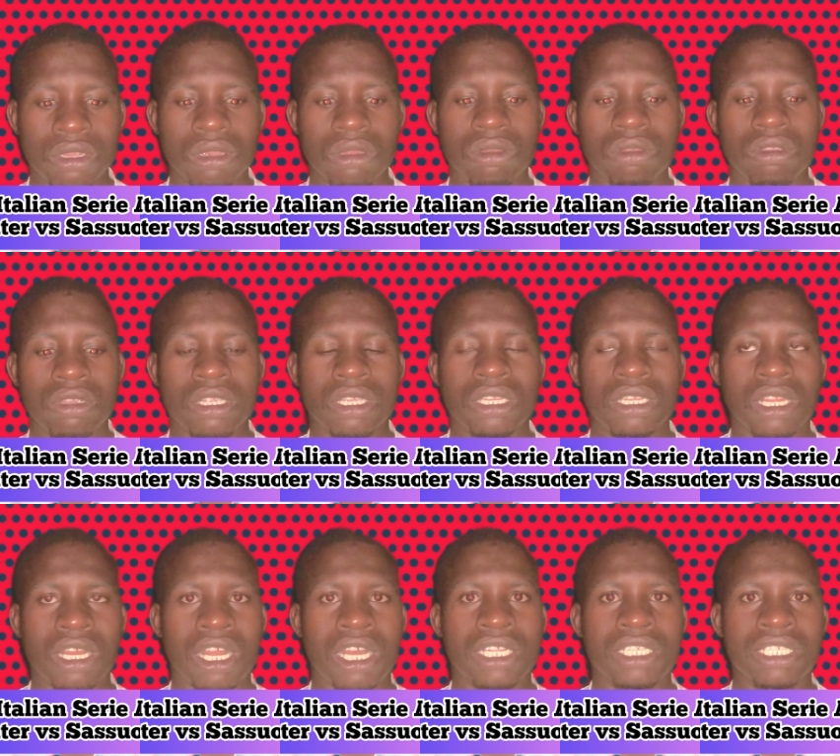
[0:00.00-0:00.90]

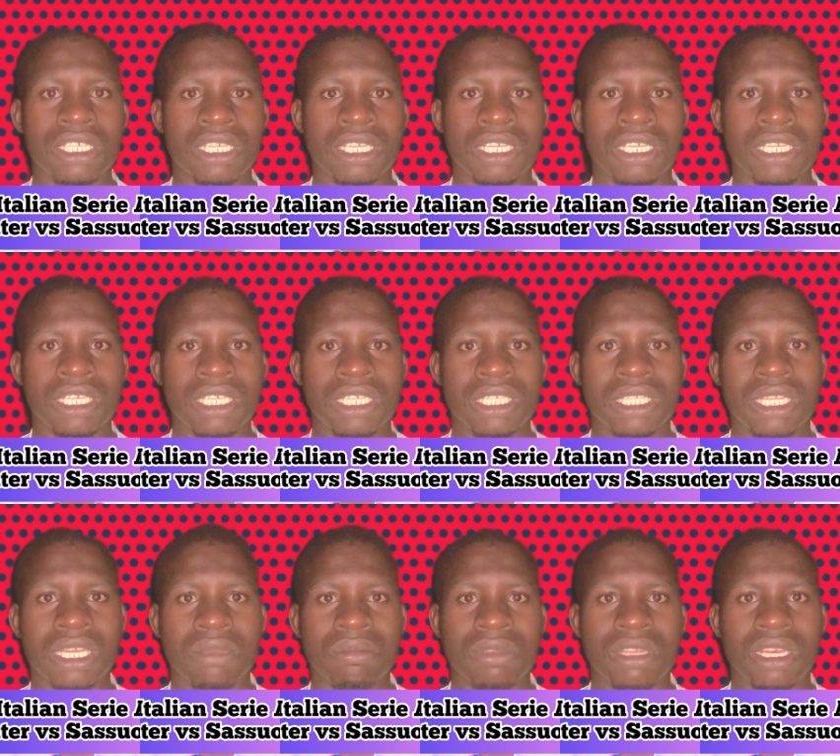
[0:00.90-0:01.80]
Looking at the
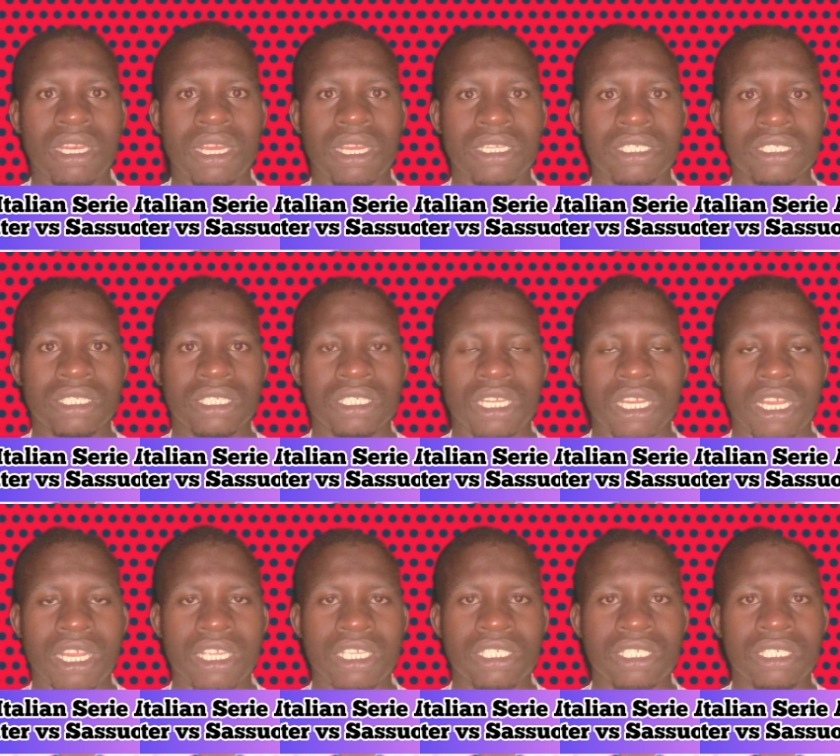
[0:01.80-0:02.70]
Inter Milan
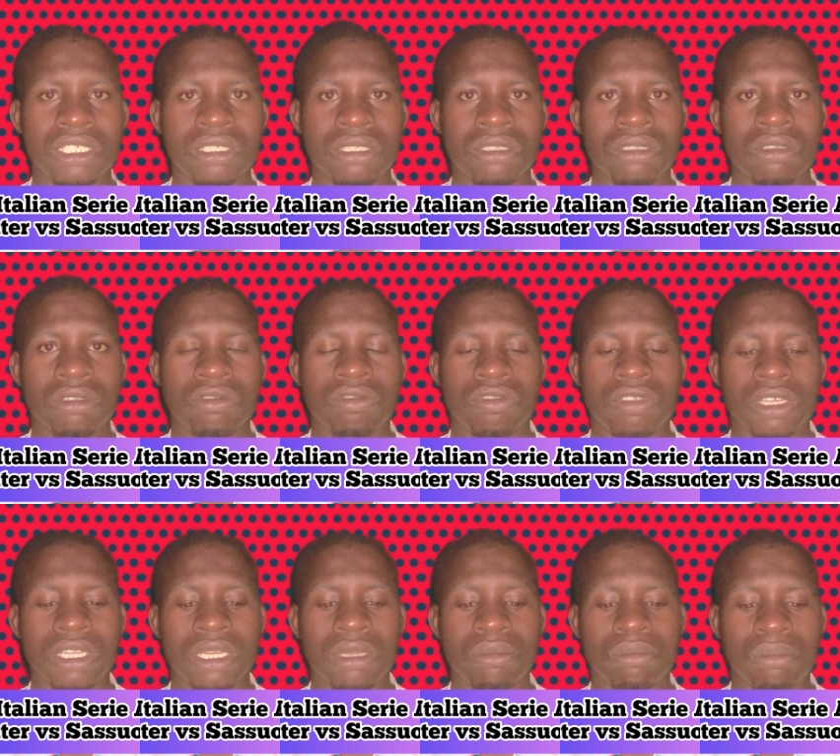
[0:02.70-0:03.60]
side
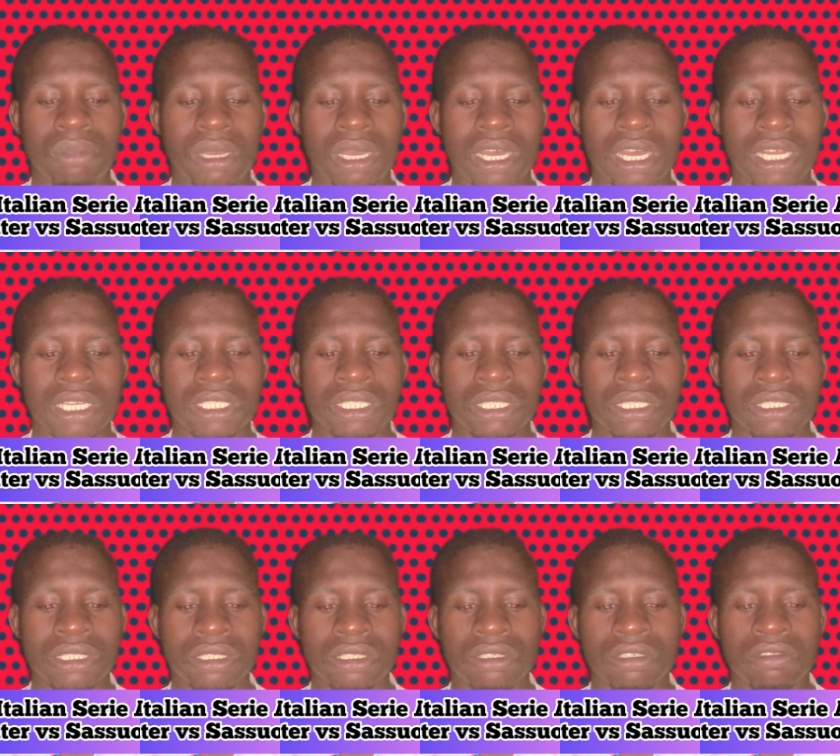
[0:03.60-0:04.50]
for the past
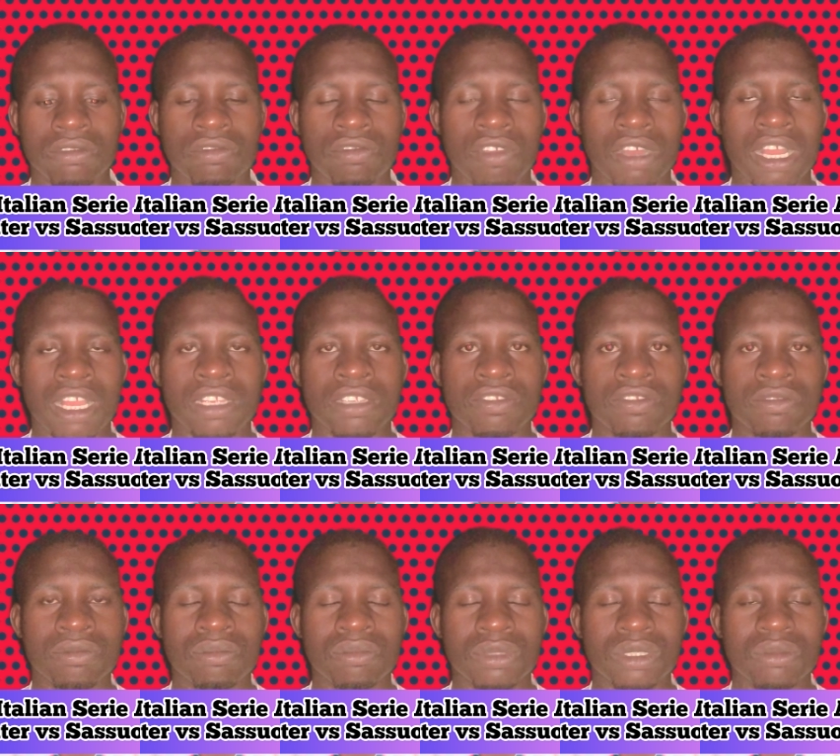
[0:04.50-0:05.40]
five
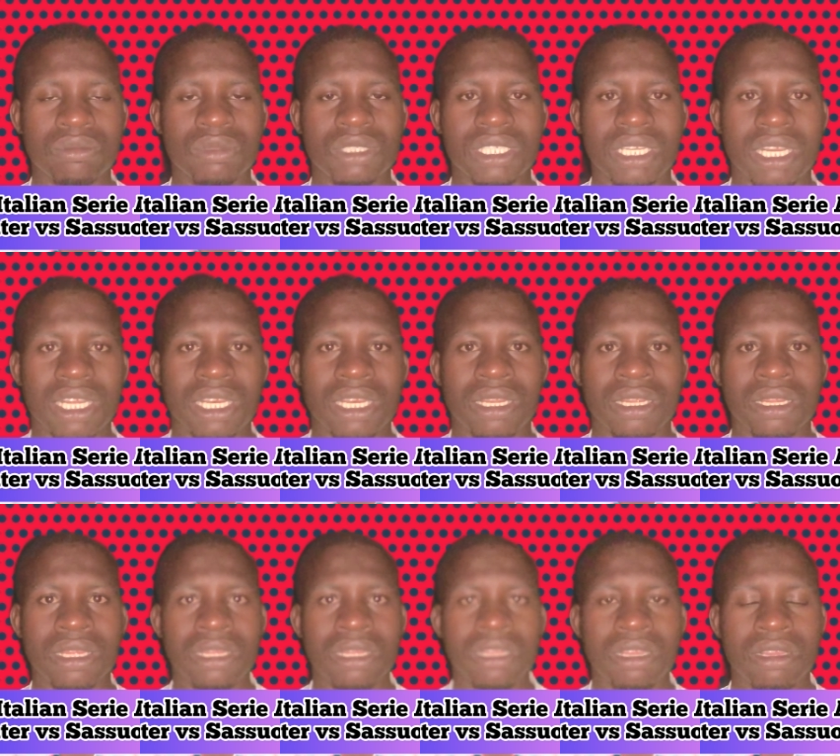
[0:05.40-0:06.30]
Premier,
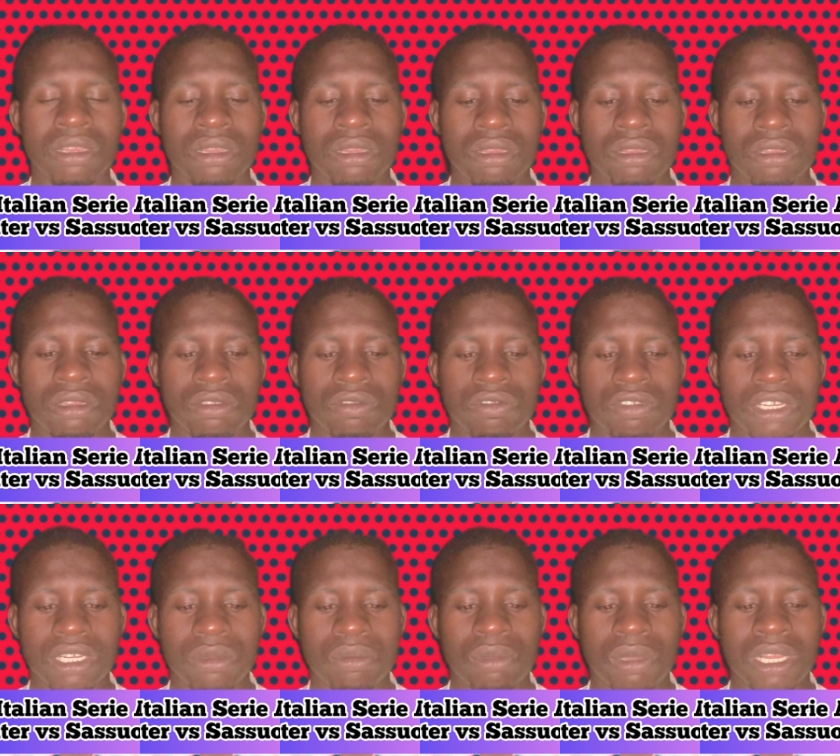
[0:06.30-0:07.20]
for
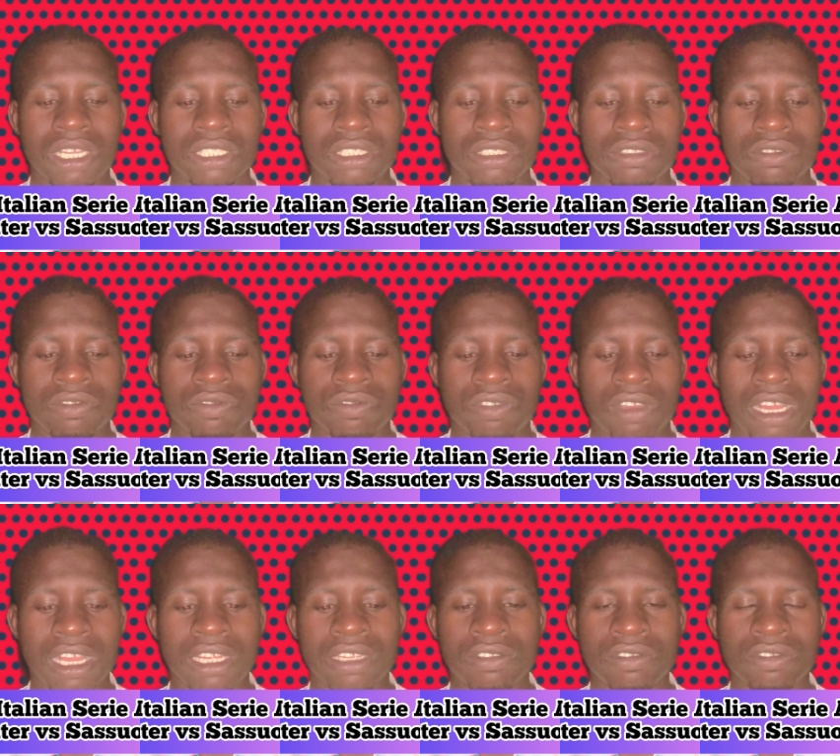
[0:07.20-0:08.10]
the past
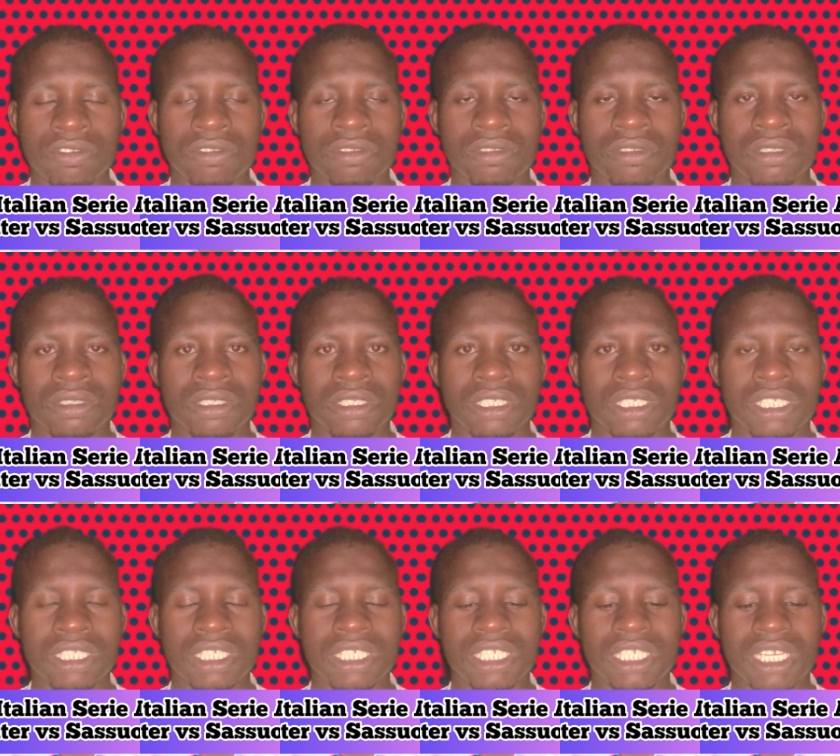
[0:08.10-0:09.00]
five
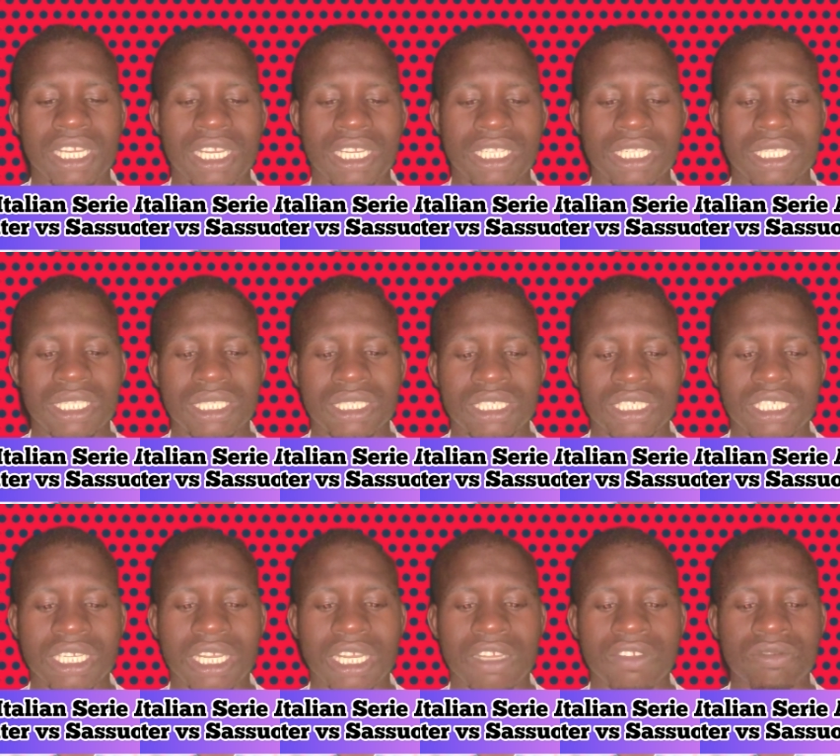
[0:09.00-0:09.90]
Serie A games,
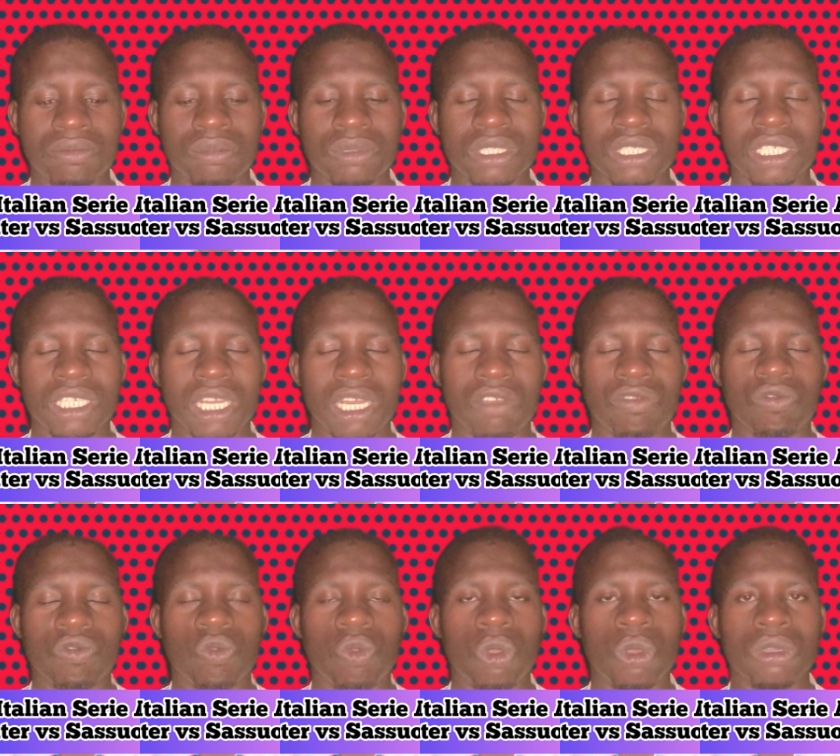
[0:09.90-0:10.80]
they have played, they have
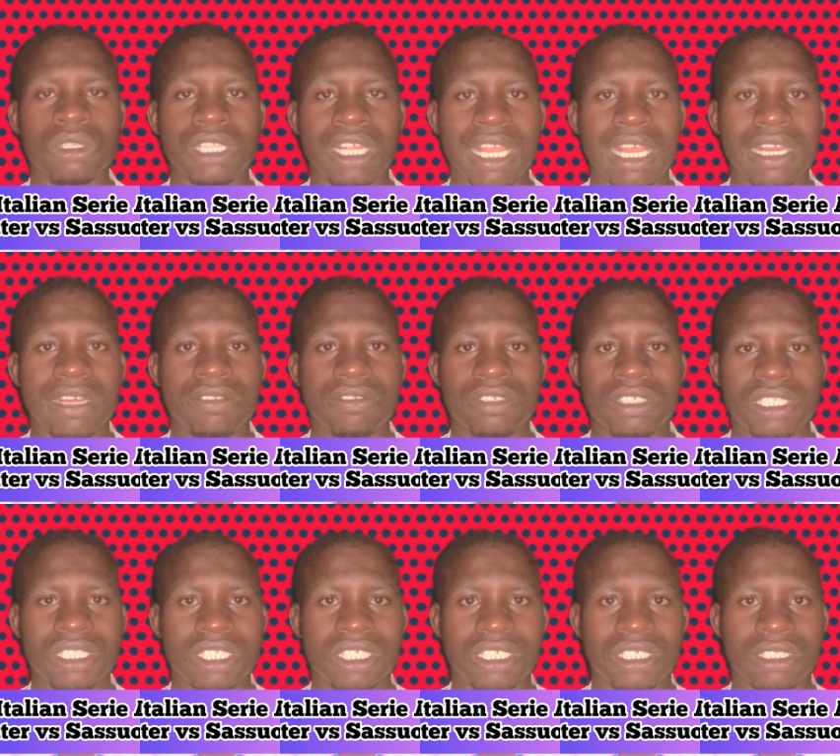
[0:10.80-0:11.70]
won
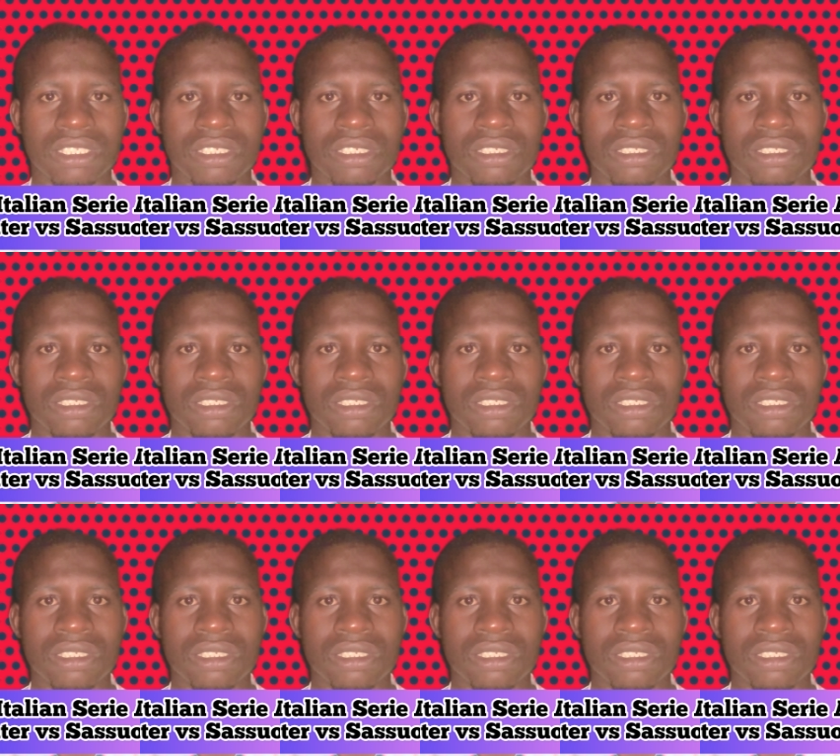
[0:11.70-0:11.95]
everything.